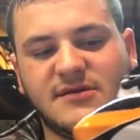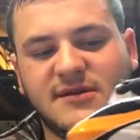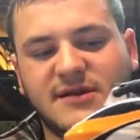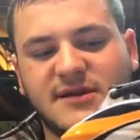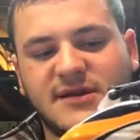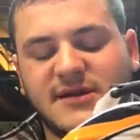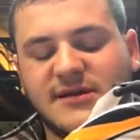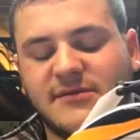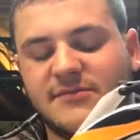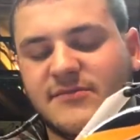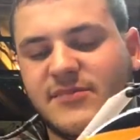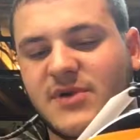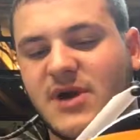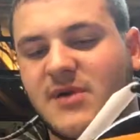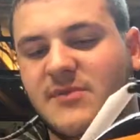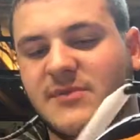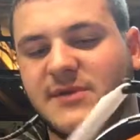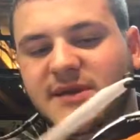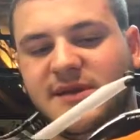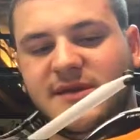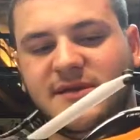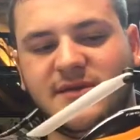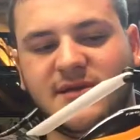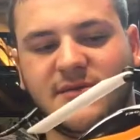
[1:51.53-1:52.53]
It can
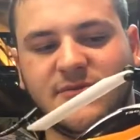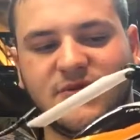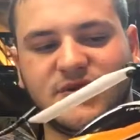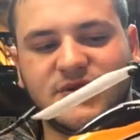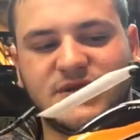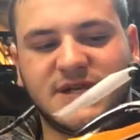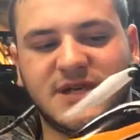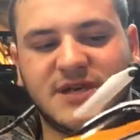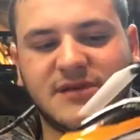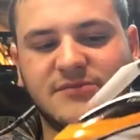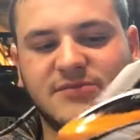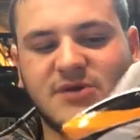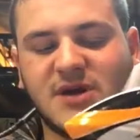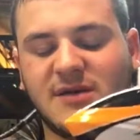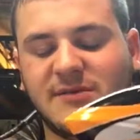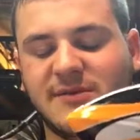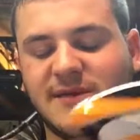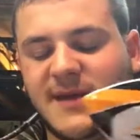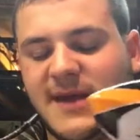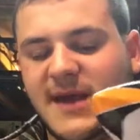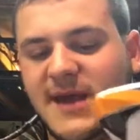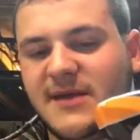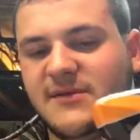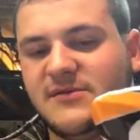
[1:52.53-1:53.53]
probably, the most it could
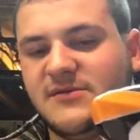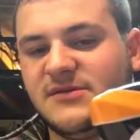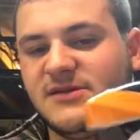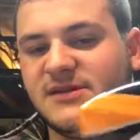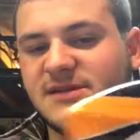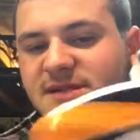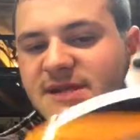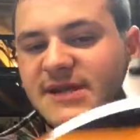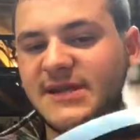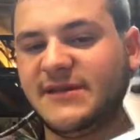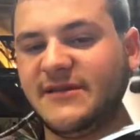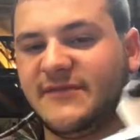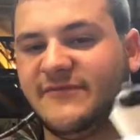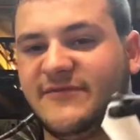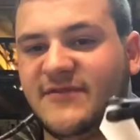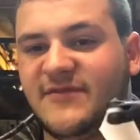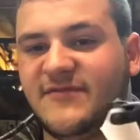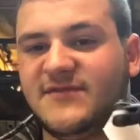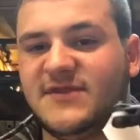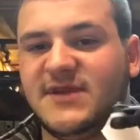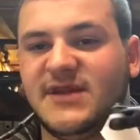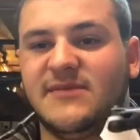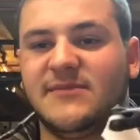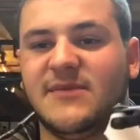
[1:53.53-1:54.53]
probably handle is like a
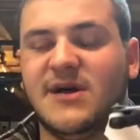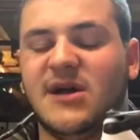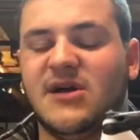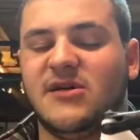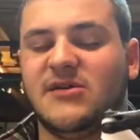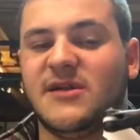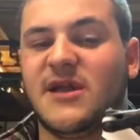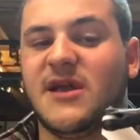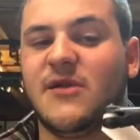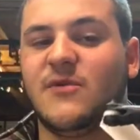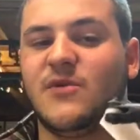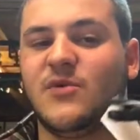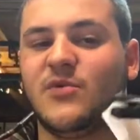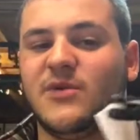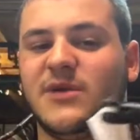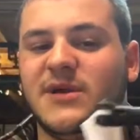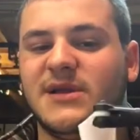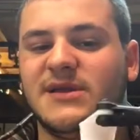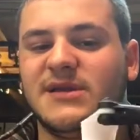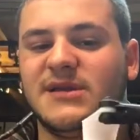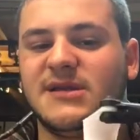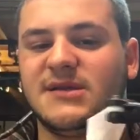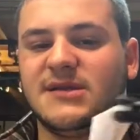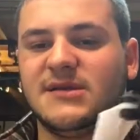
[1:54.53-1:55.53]
15 mile an hour
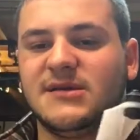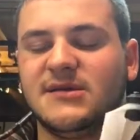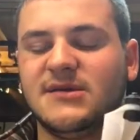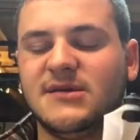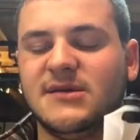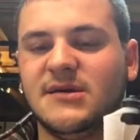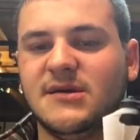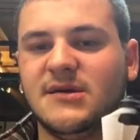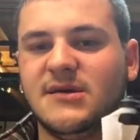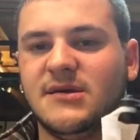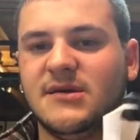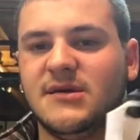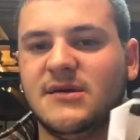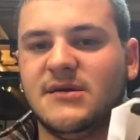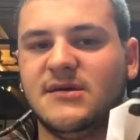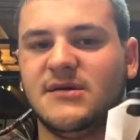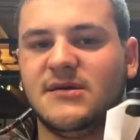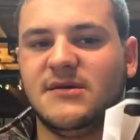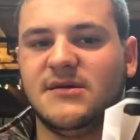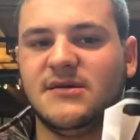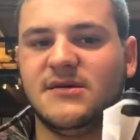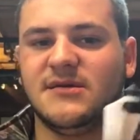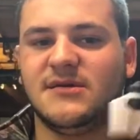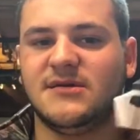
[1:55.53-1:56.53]
wind
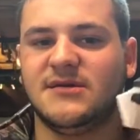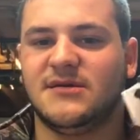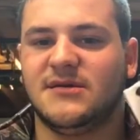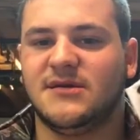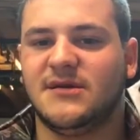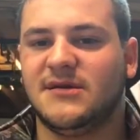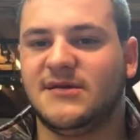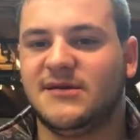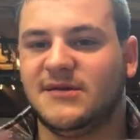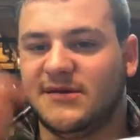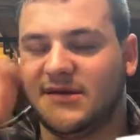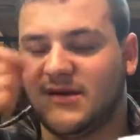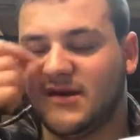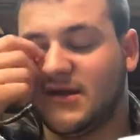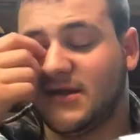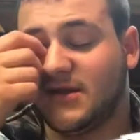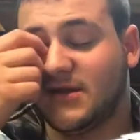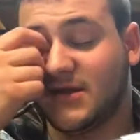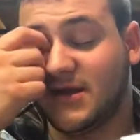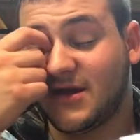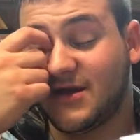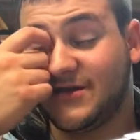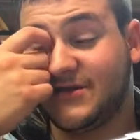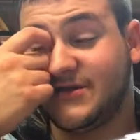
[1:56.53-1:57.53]

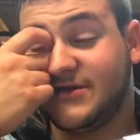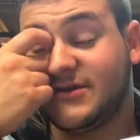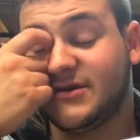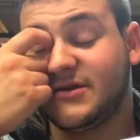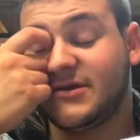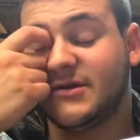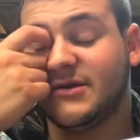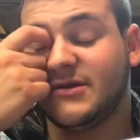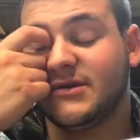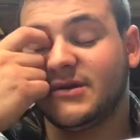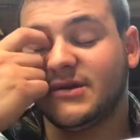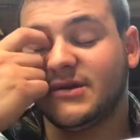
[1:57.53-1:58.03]
and under.